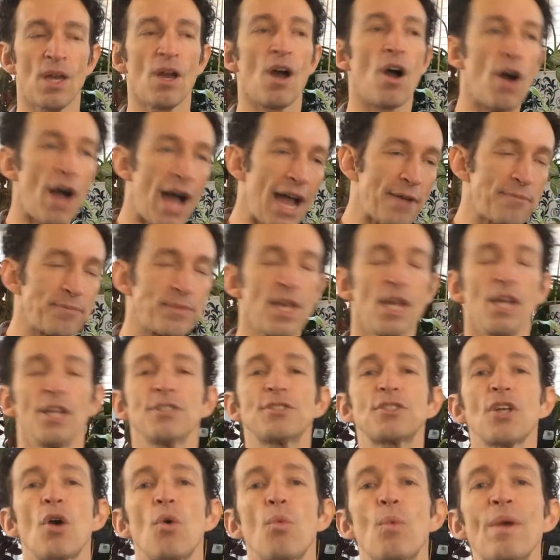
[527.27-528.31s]
Okay,
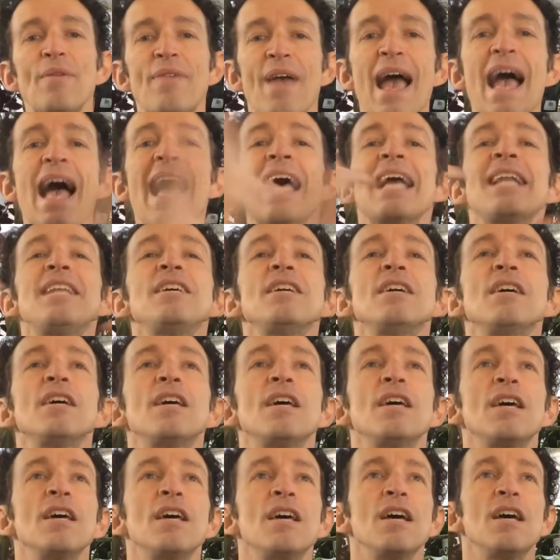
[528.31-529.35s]
so we've had
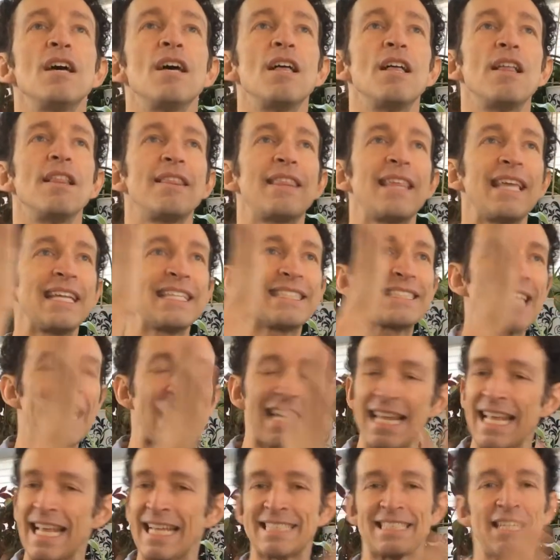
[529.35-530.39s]
the
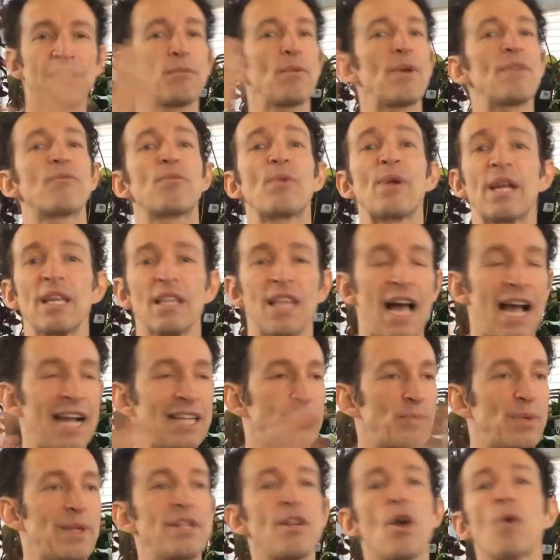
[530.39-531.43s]
inciting incident we've
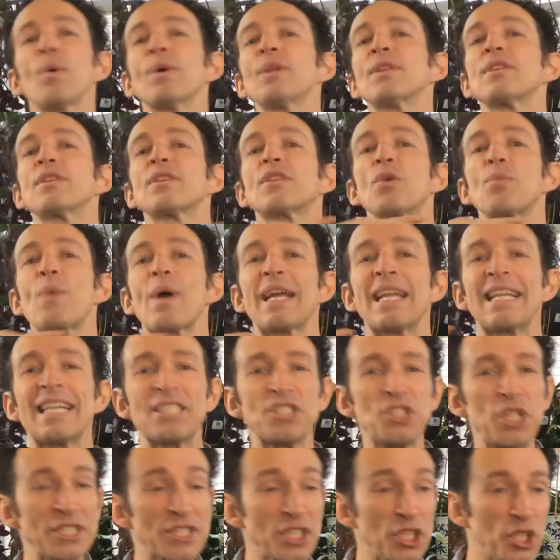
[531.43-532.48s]
realized. We know what the
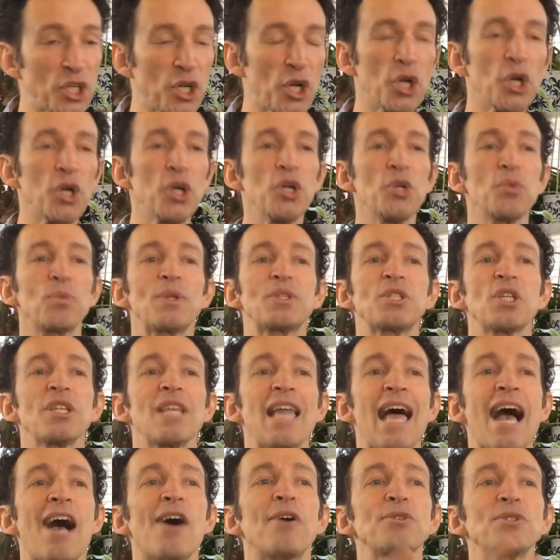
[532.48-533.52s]
recognition has occurred, which
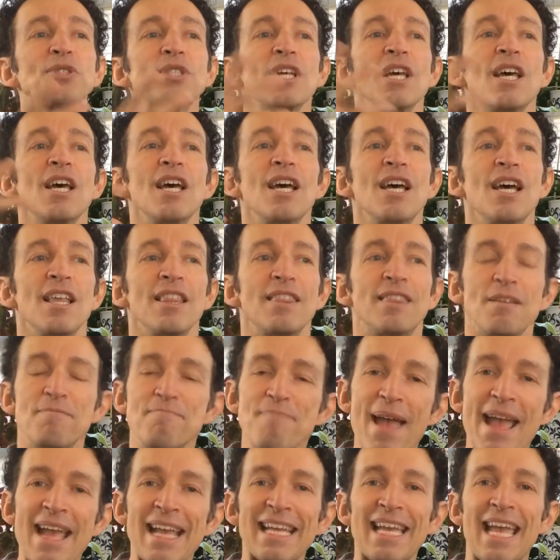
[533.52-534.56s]
allows the
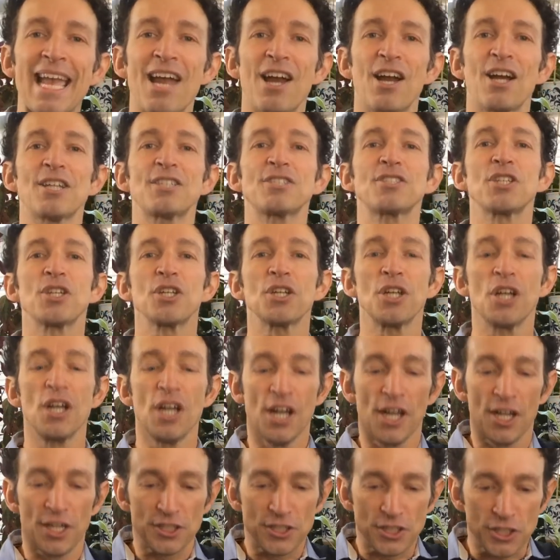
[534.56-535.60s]
main character
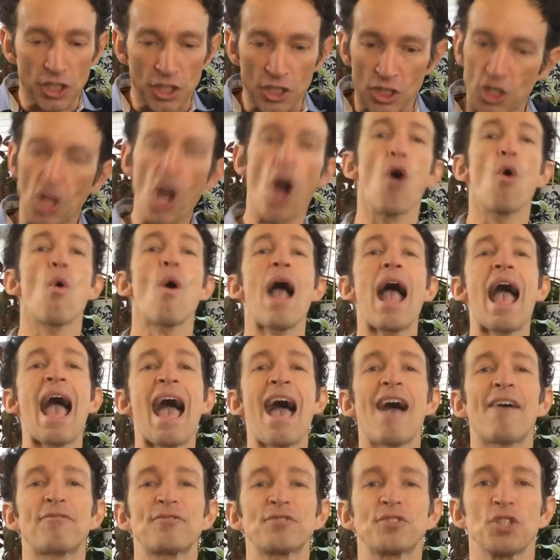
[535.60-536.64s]
to go
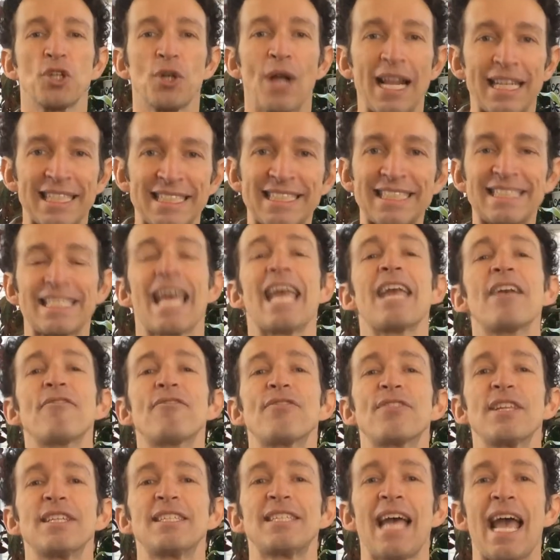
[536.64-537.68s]
after and
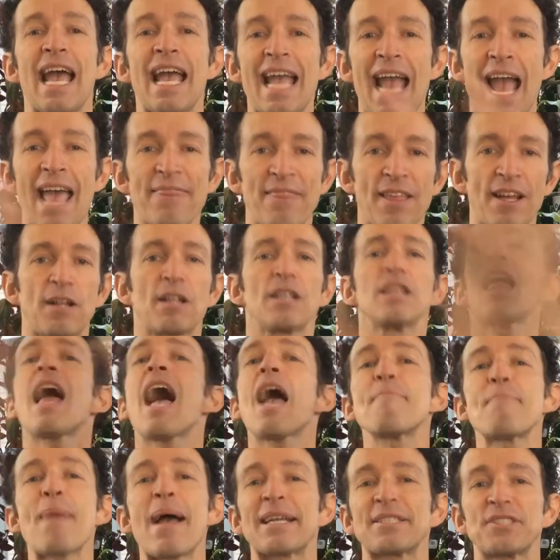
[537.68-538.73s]
save the day, and the
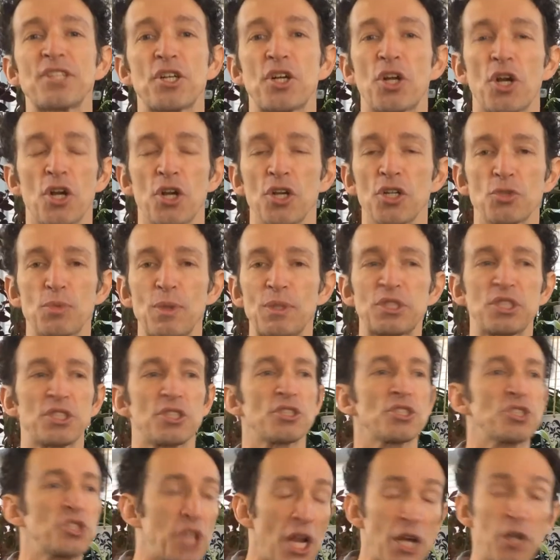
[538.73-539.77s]
climax occurs,
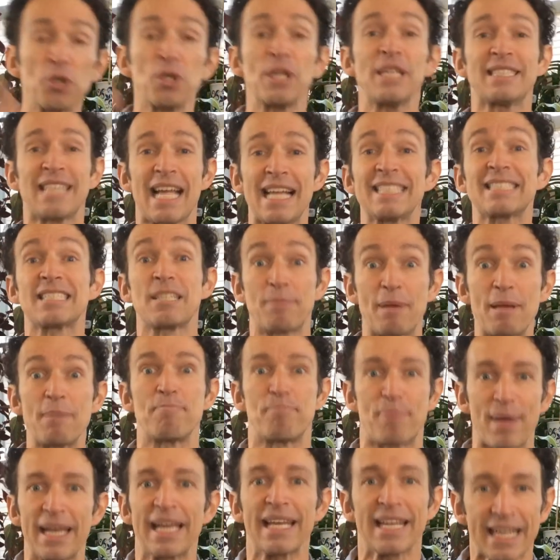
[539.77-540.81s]
which generally tends to be
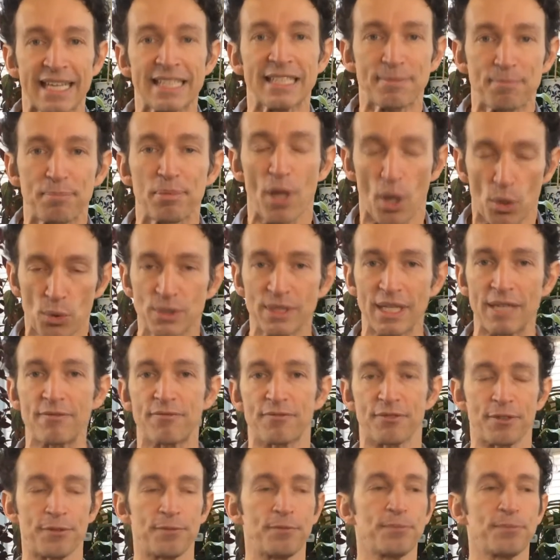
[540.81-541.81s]
big and explosive.